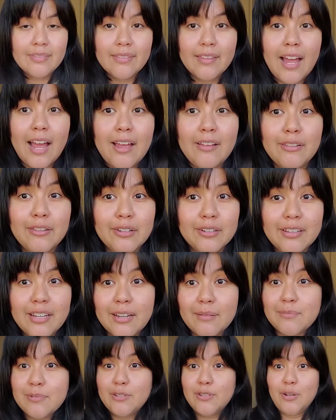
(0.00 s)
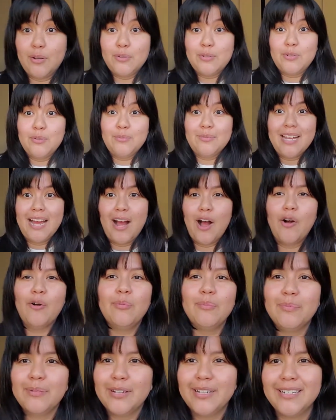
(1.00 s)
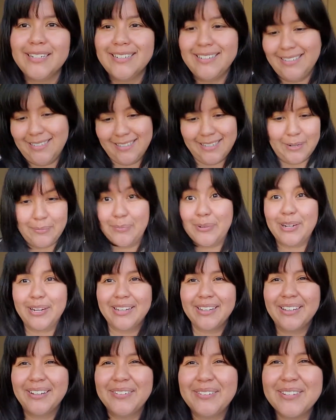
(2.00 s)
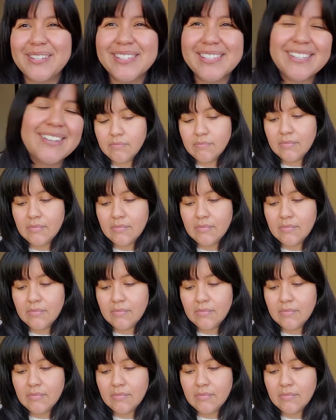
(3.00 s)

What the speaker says: I look like I'm so zoomed out, but it's like pretty close.